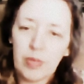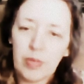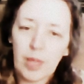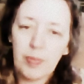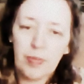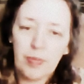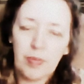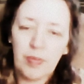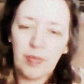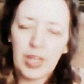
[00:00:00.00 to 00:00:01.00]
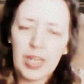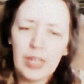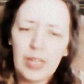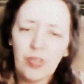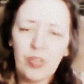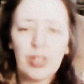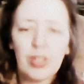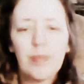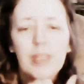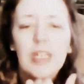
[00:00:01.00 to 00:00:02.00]
type of a vase or
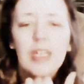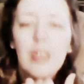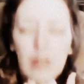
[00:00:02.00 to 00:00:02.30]
something.